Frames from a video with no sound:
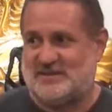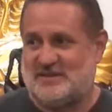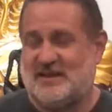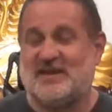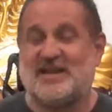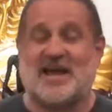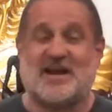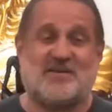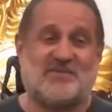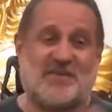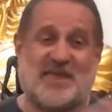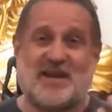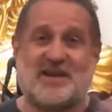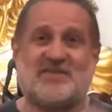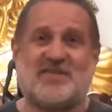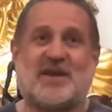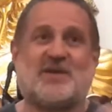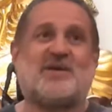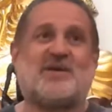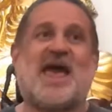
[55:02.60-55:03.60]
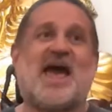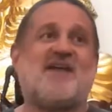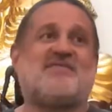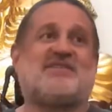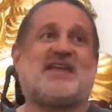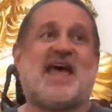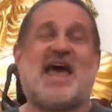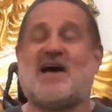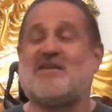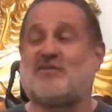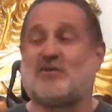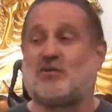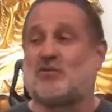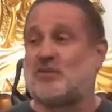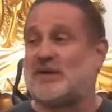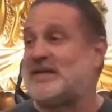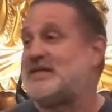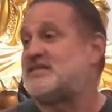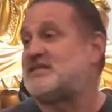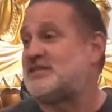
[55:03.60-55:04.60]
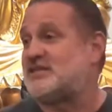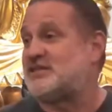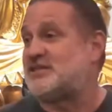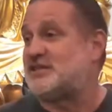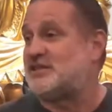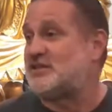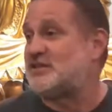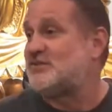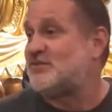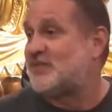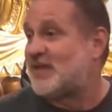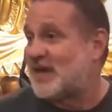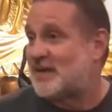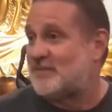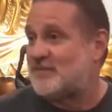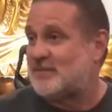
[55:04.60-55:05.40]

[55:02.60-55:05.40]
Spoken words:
And they don't have to have a reason to do them.